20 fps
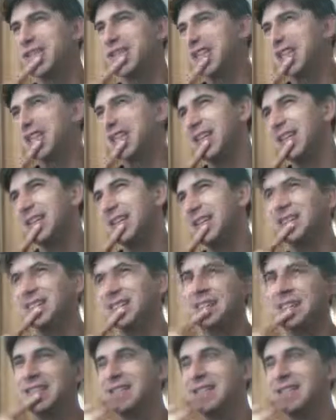
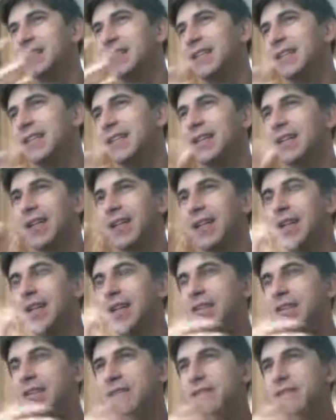
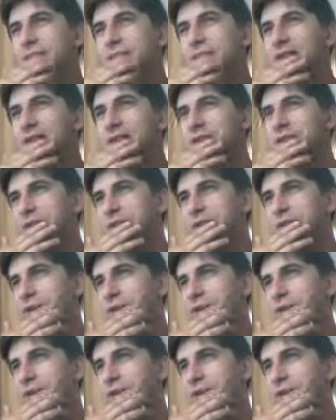That seems a little too...